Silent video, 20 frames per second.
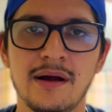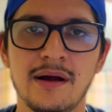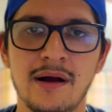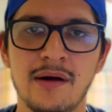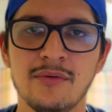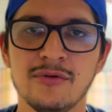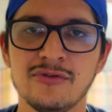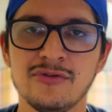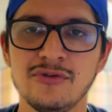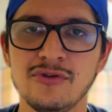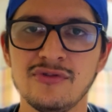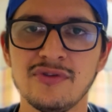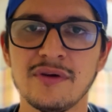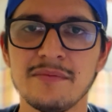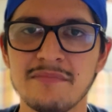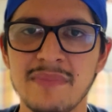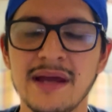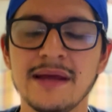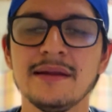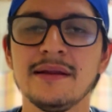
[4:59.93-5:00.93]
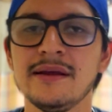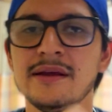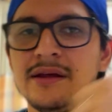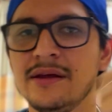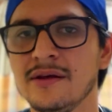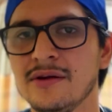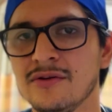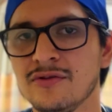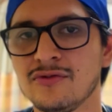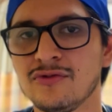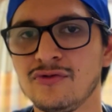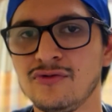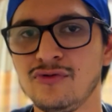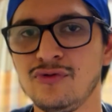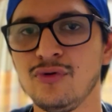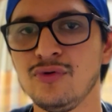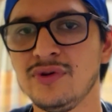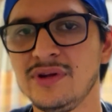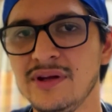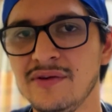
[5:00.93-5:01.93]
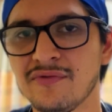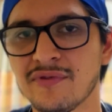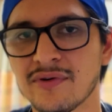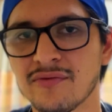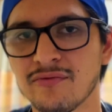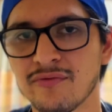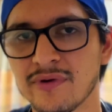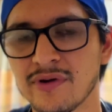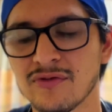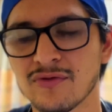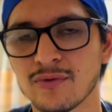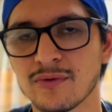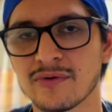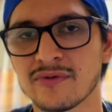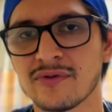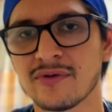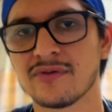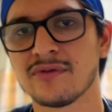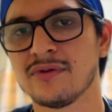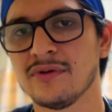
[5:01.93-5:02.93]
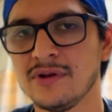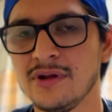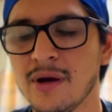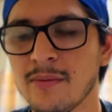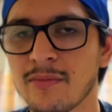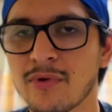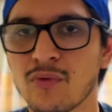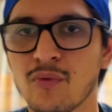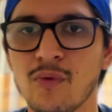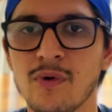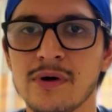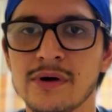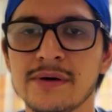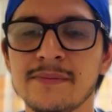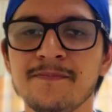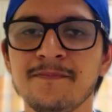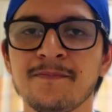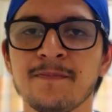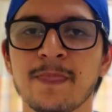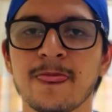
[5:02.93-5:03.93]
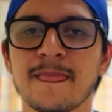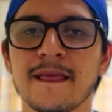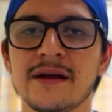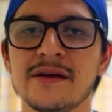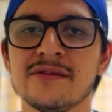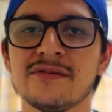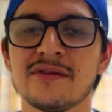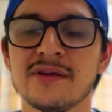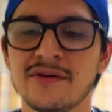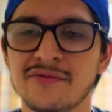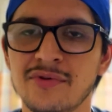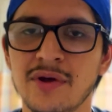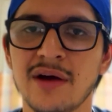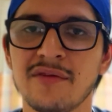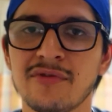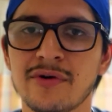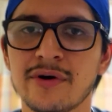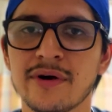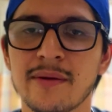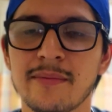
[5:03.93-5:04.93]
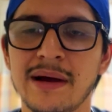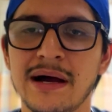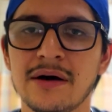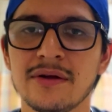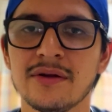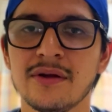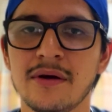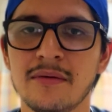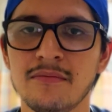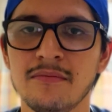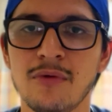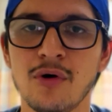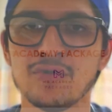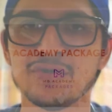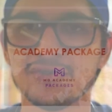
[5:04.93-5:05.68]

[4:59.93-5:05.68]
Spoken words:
I was using mainly two different resources. Number one is, if you have heard about Mo